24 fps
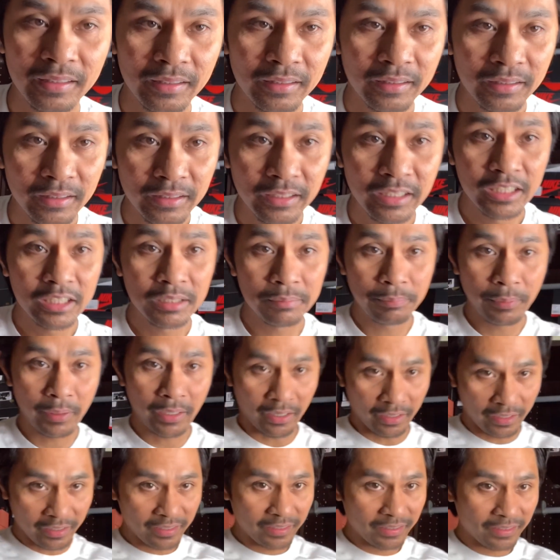this
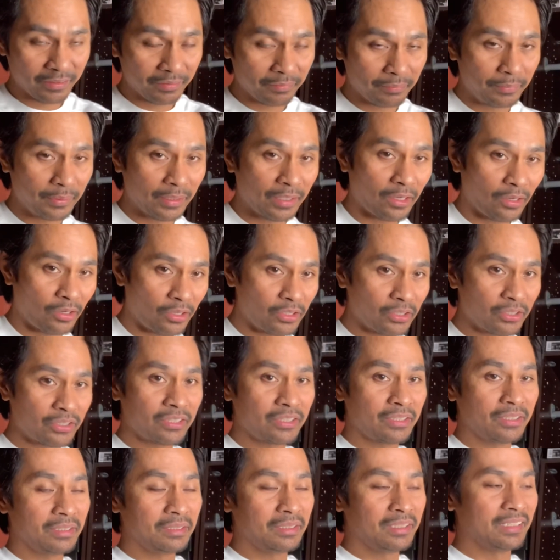pair
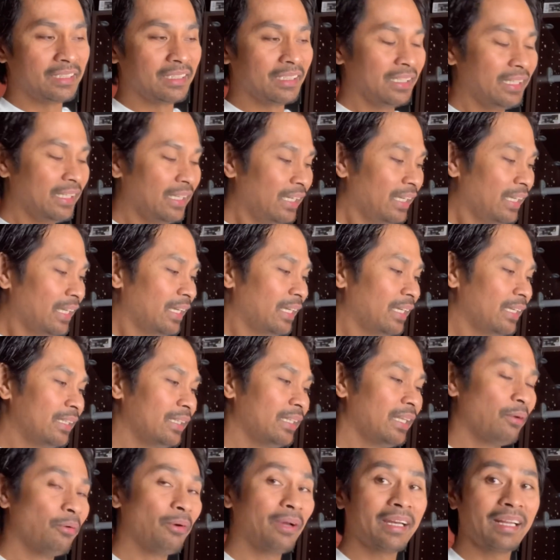because
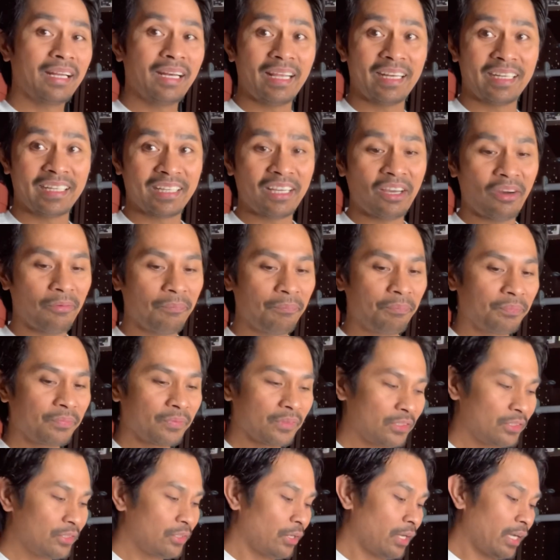they want to let it go.
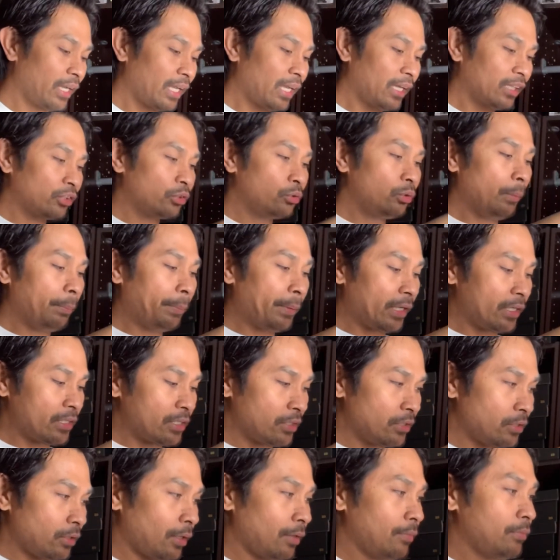So I got two
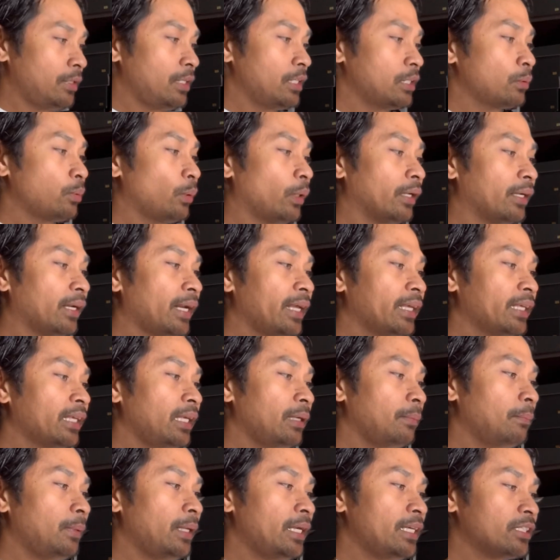pairs of this one, Nike
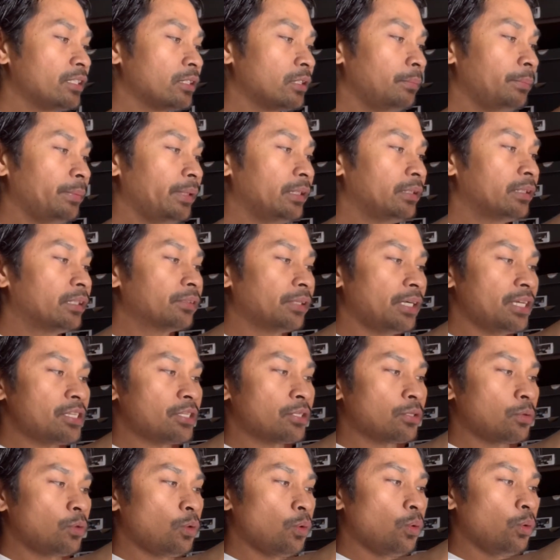Blazer Mid Grade
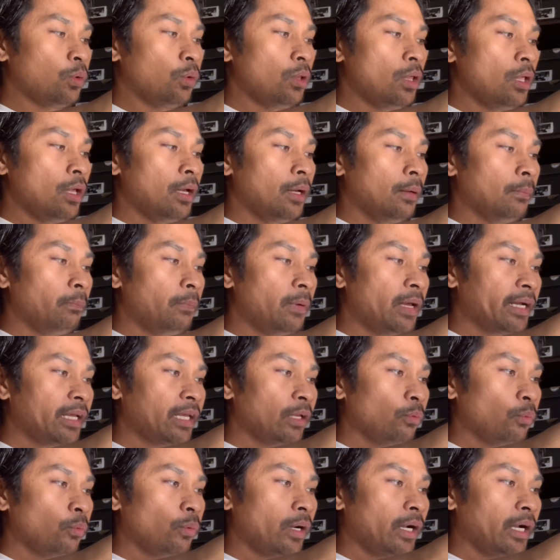School, black
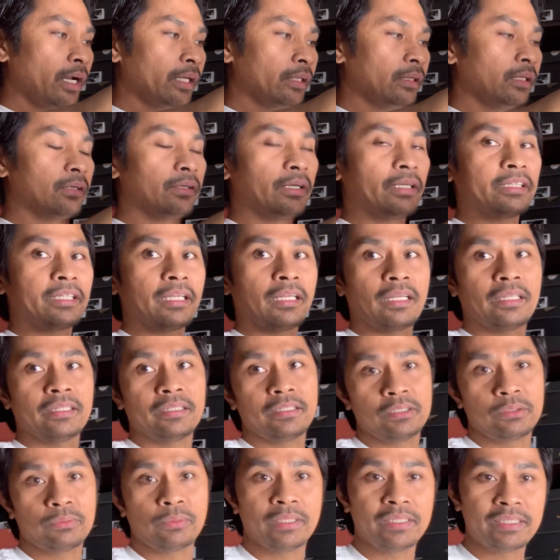and white. Retail on
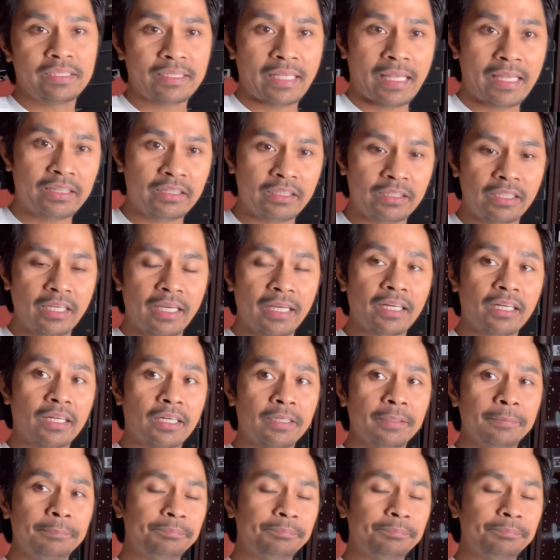this one is $80,